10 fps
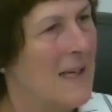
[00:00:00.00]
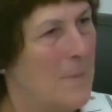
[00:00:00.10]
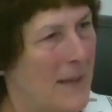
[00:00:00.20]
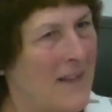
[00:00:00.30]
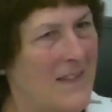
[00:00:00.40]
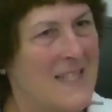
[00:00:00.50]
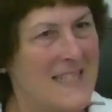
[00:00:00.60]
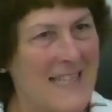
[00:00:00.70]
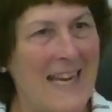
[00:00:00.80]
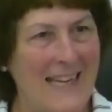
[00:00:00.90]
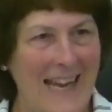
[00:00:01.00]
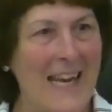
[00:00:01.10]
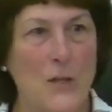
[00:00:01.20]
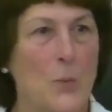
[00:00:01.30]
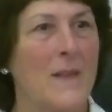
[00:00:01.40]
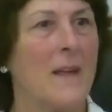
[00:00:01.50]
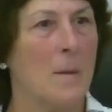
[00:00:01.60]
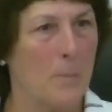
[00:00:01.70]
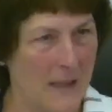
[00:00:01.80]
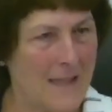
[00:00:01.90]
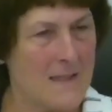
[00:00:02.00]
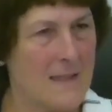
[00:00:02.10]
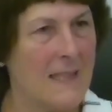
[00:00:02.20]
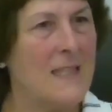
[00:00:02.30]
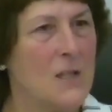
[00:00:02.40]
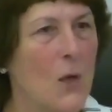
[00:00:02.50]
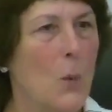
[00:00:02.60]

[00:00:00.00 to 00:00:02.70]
But in this day and age with the complexities,